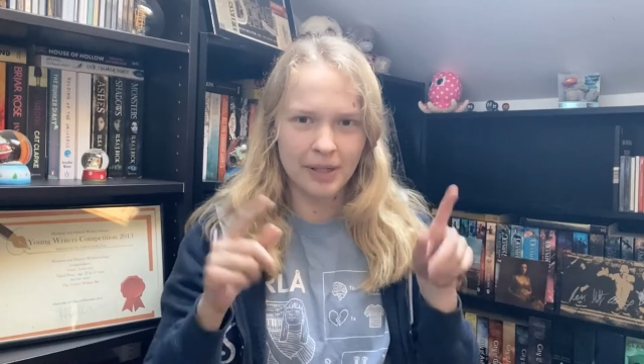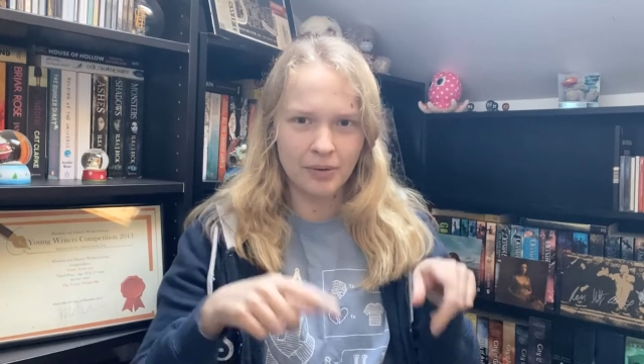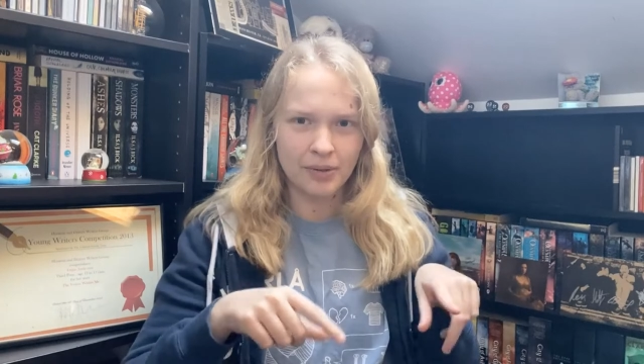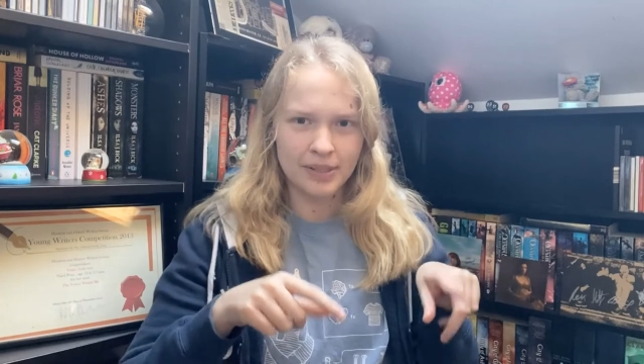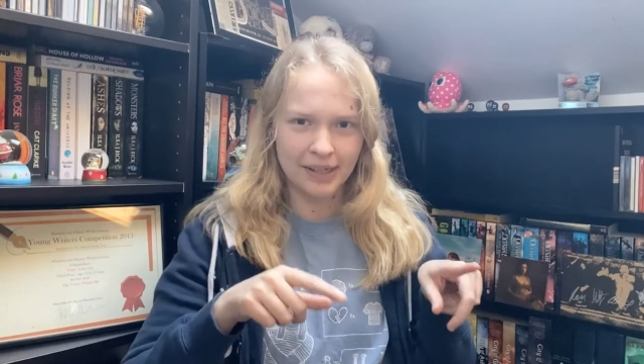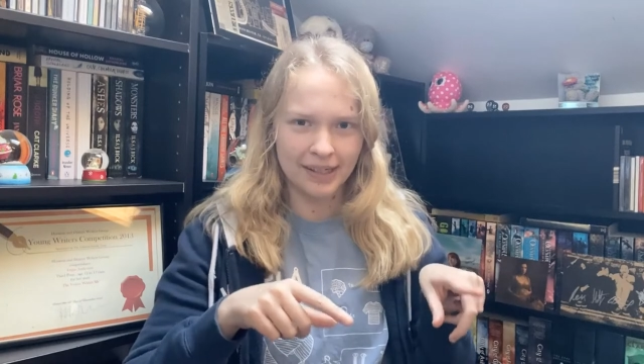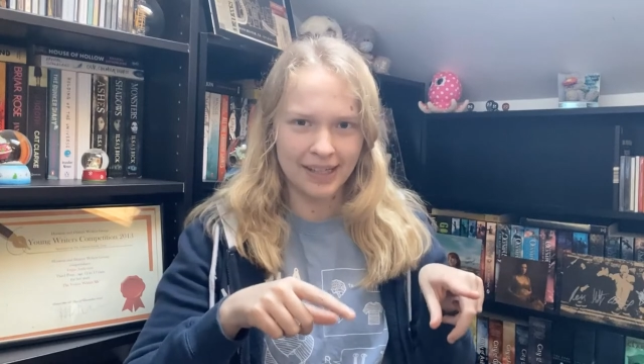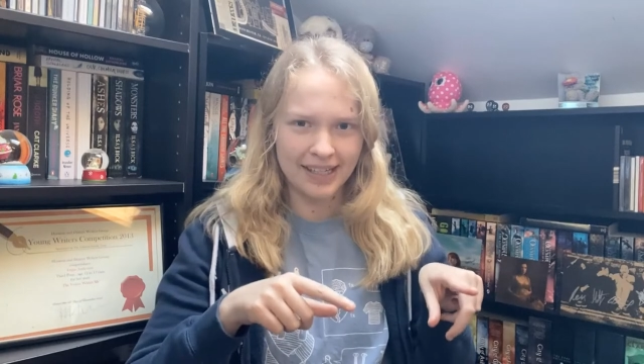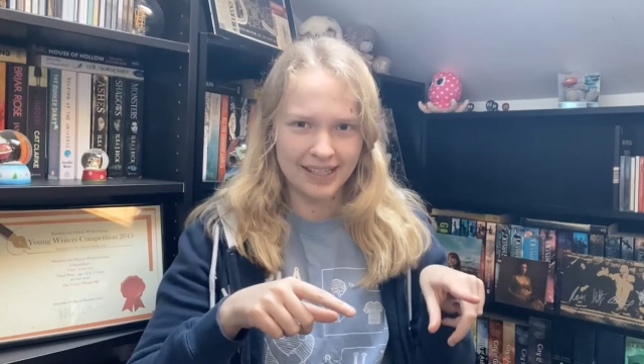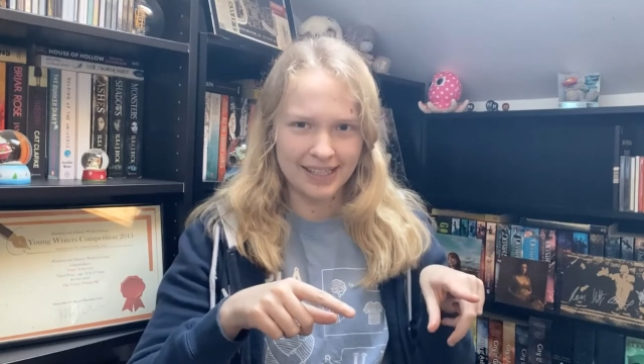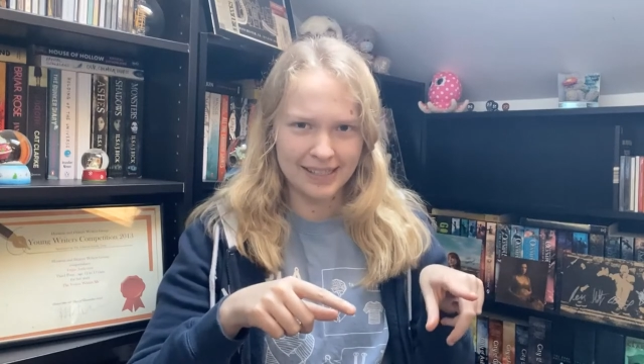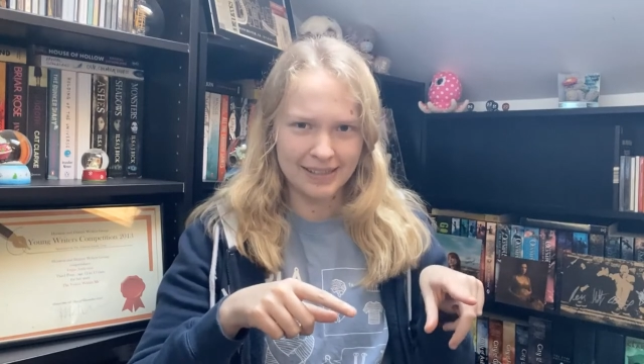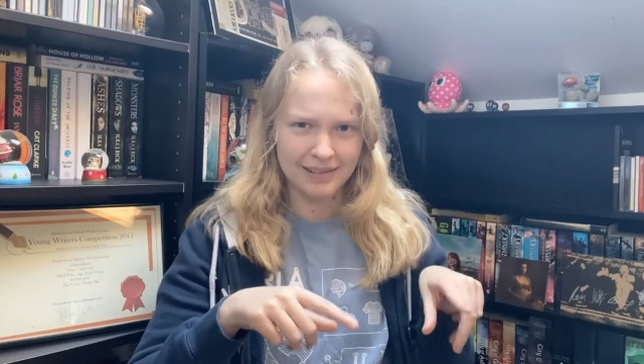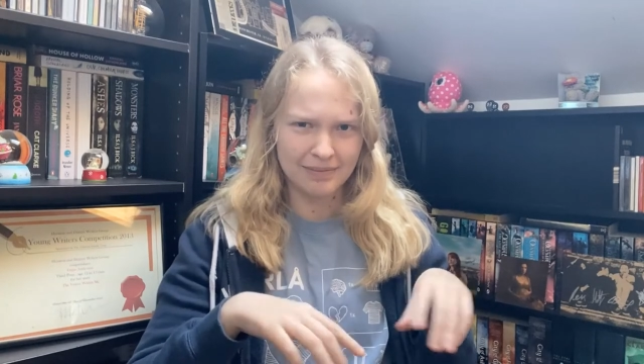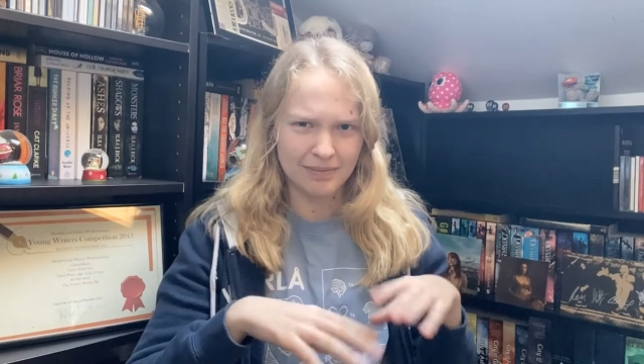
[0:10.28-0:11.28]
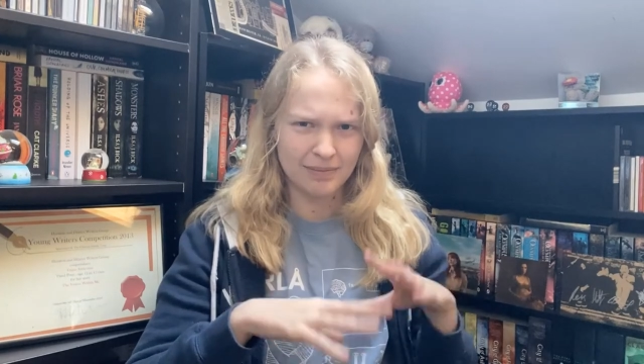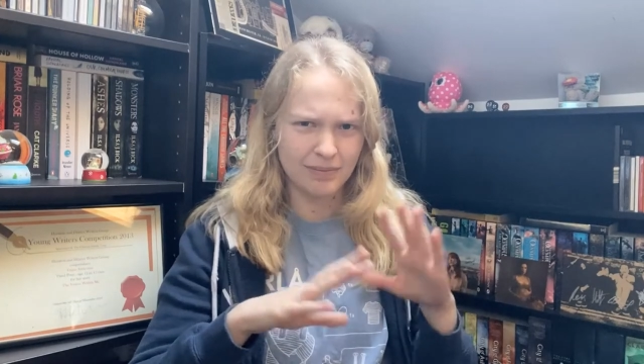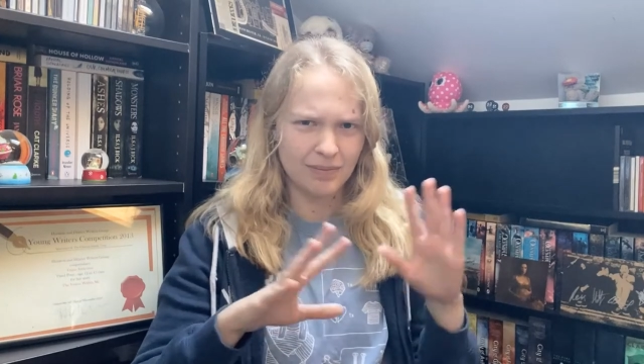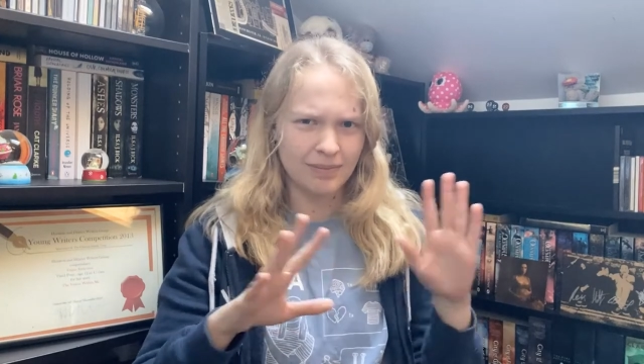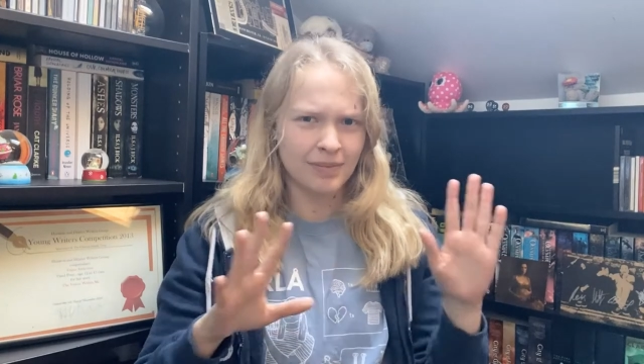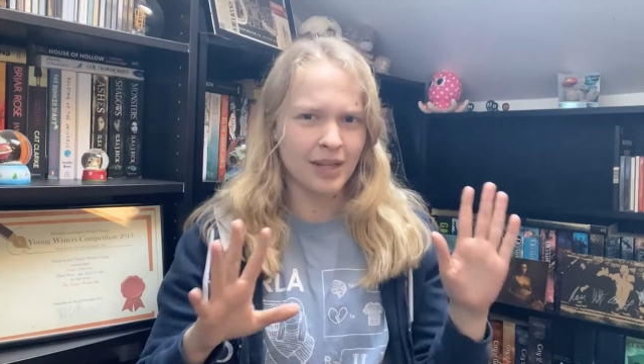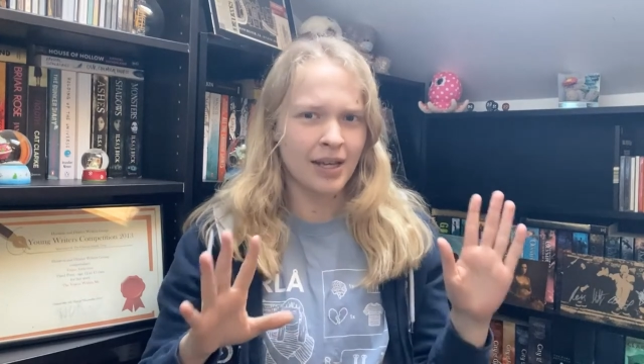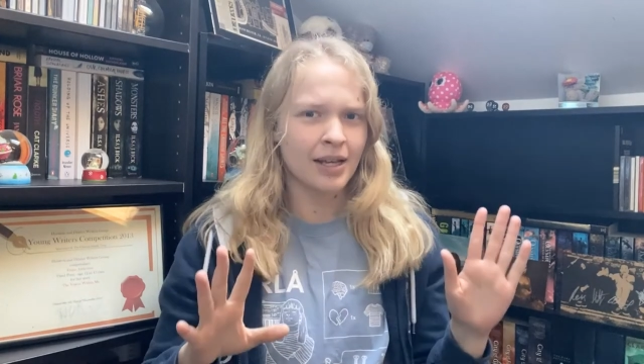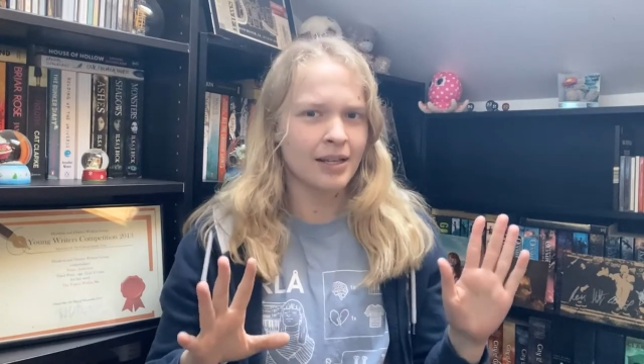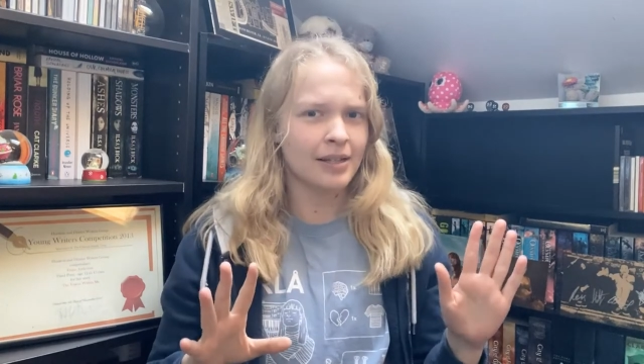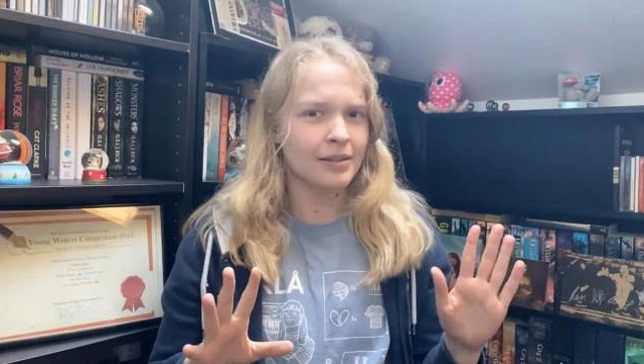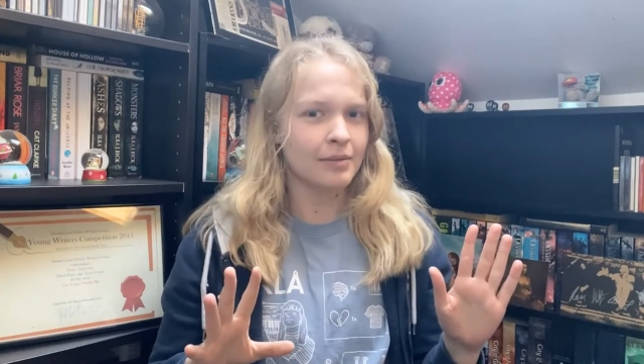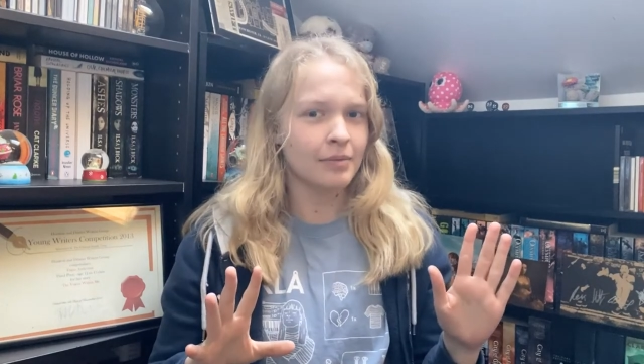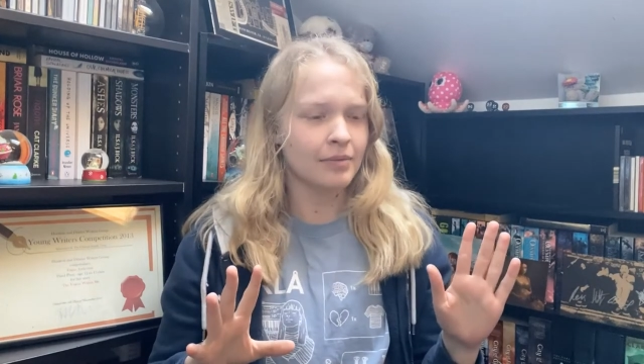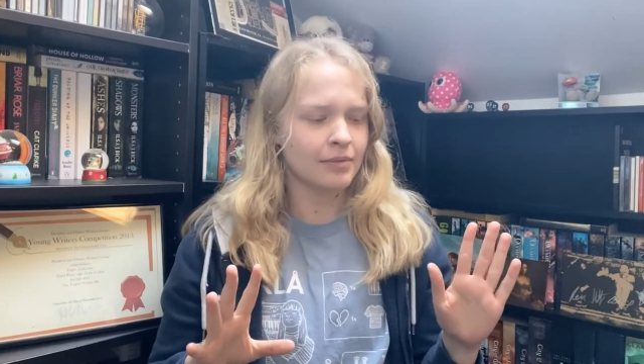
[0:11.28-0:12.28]
dog Sam here, he's...
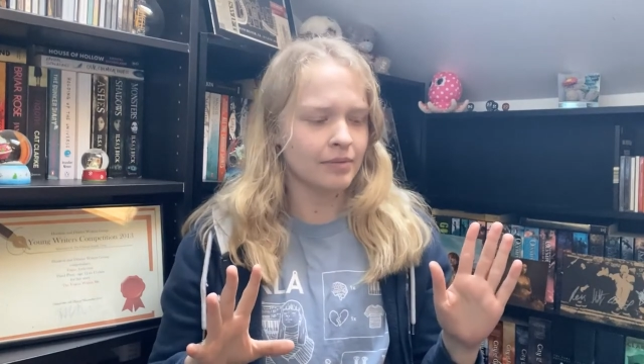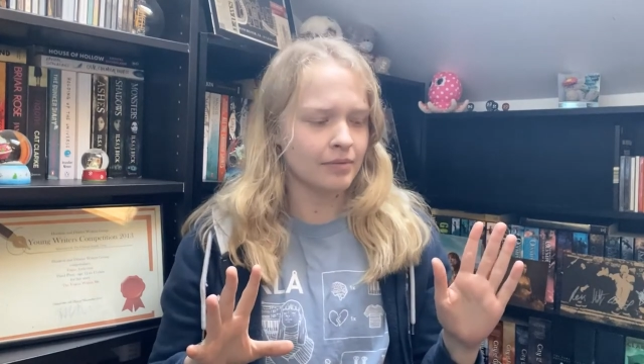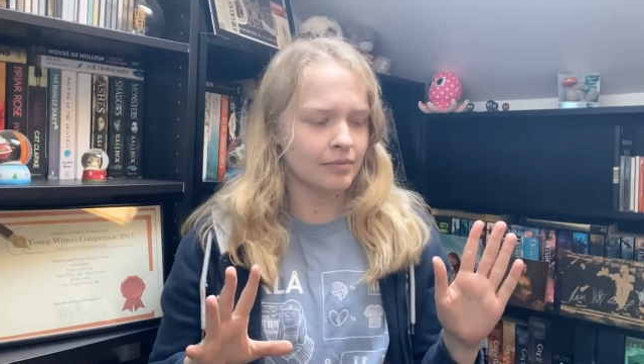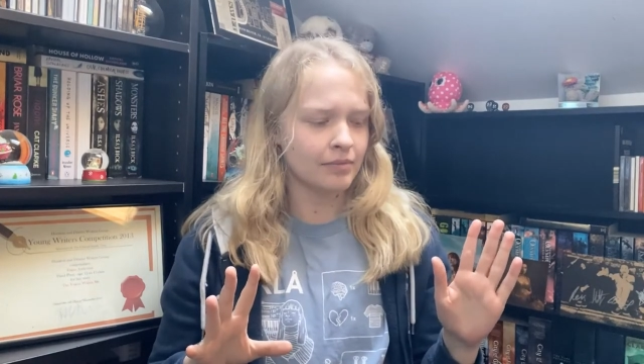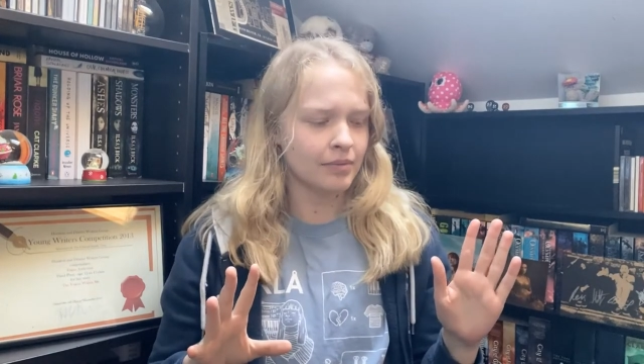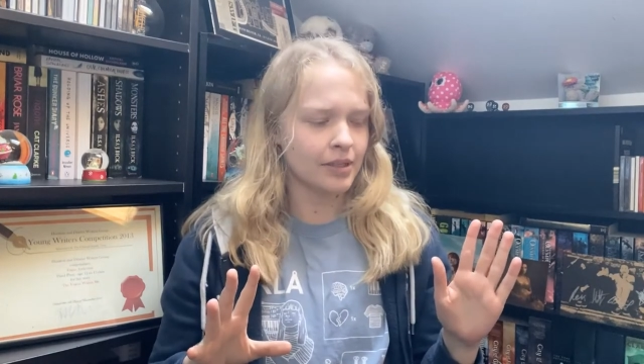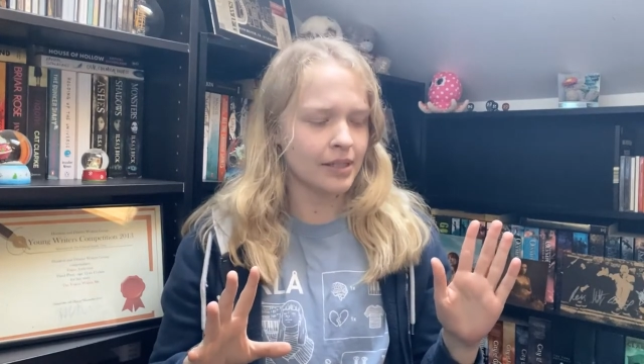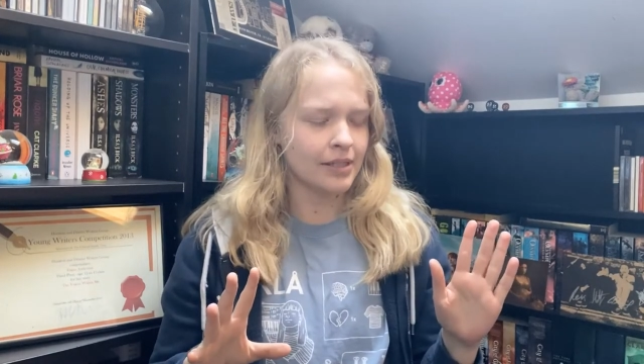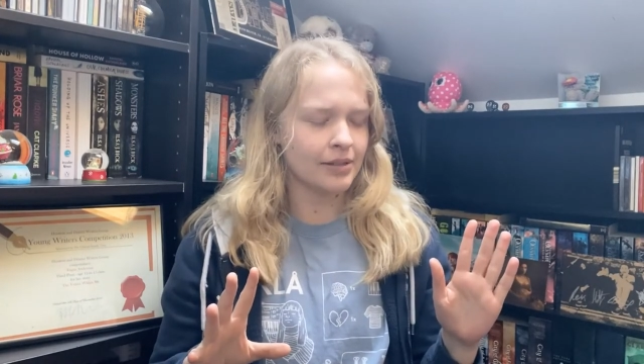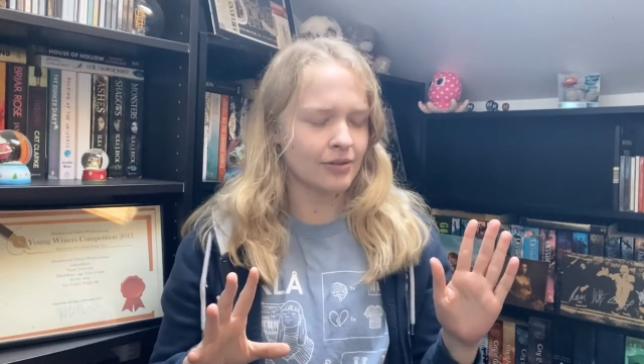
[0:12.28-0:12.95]
Please